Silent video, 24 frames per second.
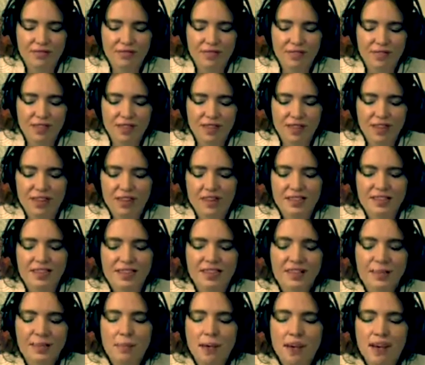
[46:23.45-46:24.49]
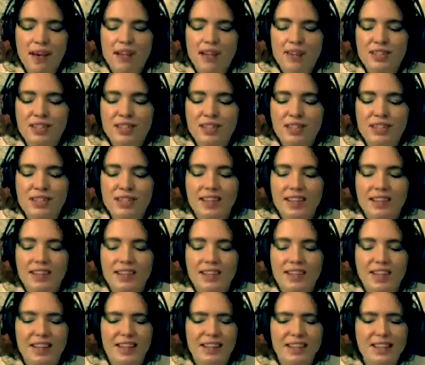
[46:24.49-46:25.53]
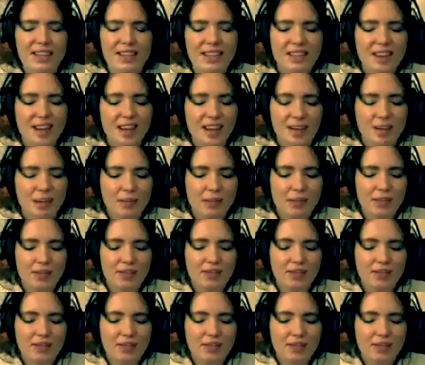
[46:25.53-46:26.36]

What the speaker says: The anticipation and the excitement